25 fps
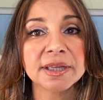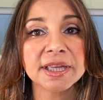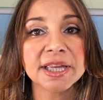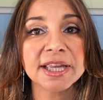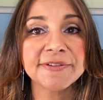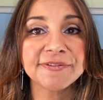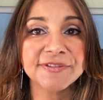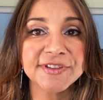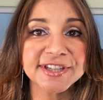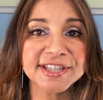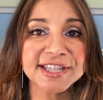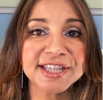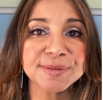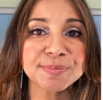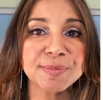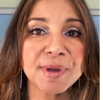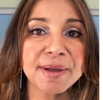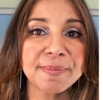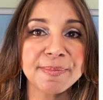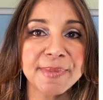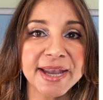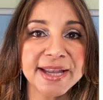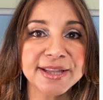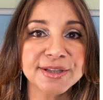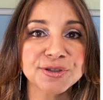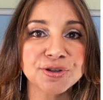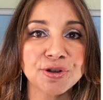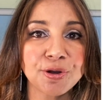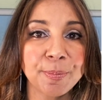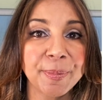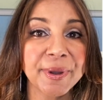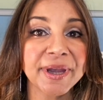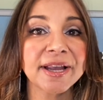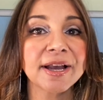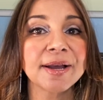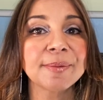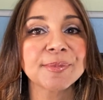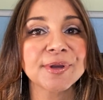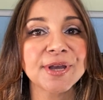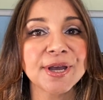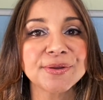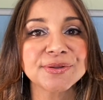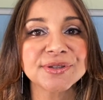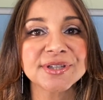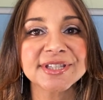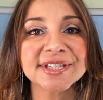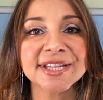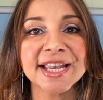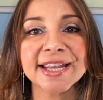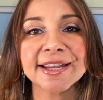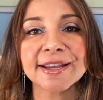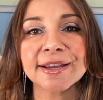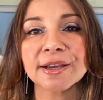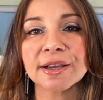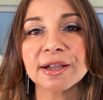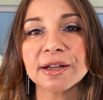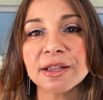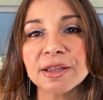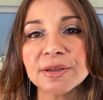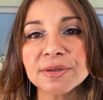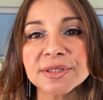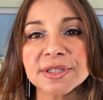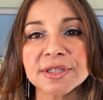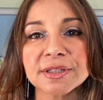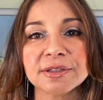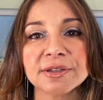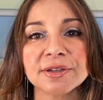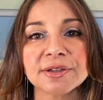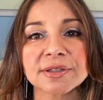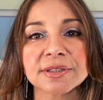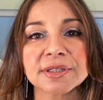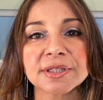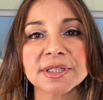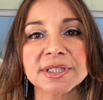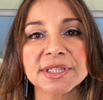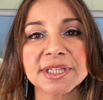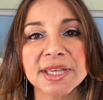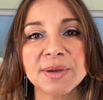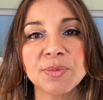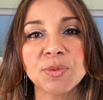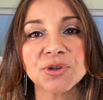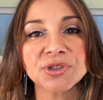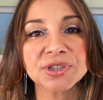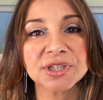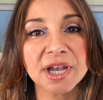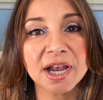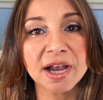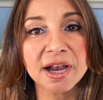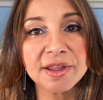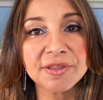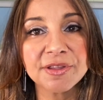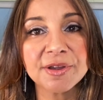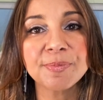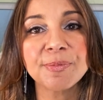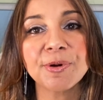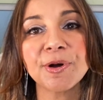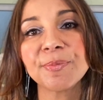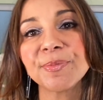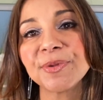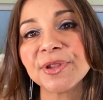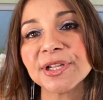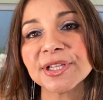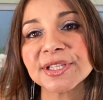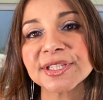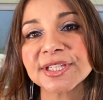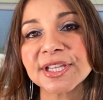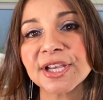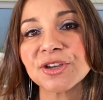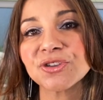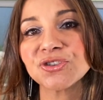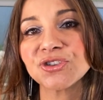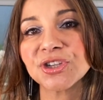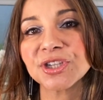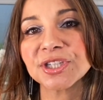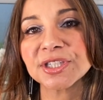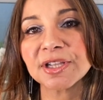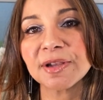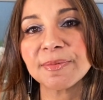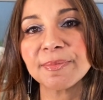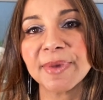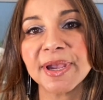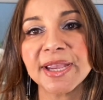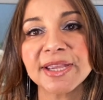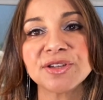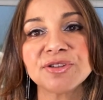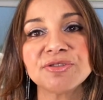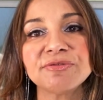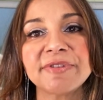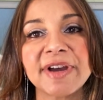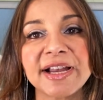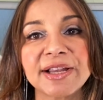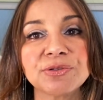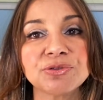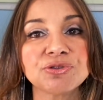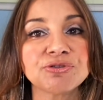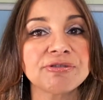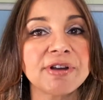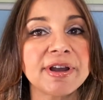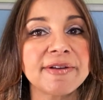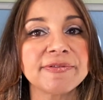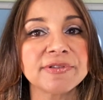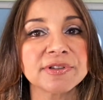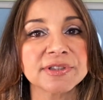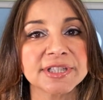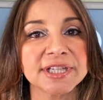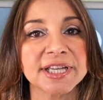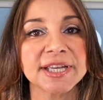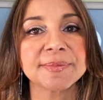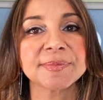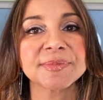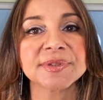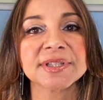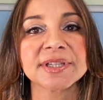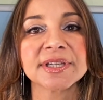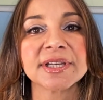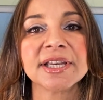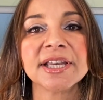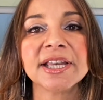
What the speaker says: If this is my main topic, I'm going to take a closer look to see what other popular searches are made around travel tips.